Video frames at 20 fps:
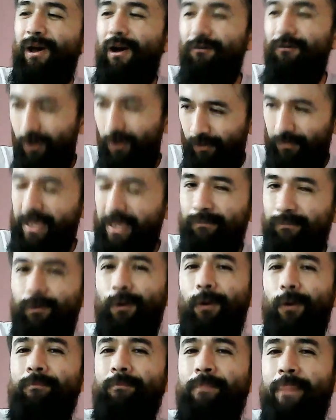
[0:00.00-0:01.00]
of all
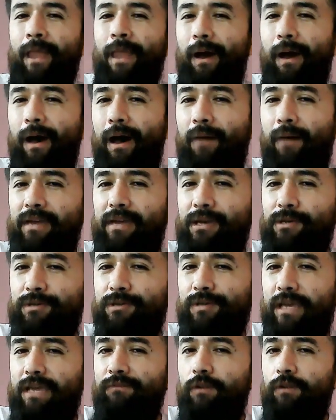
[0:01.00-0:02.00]
people,
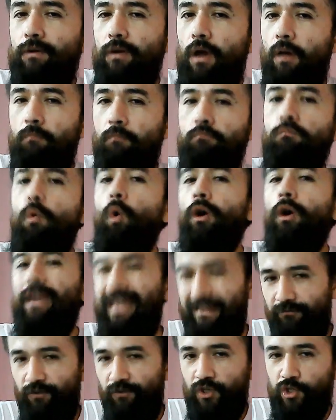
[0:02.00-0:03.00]
is even more
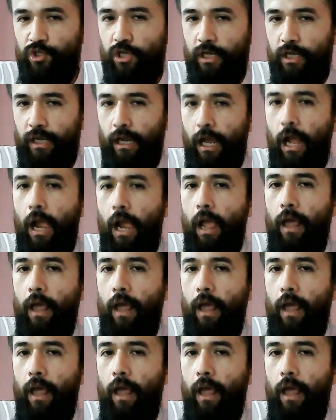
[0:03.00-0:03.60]
convincing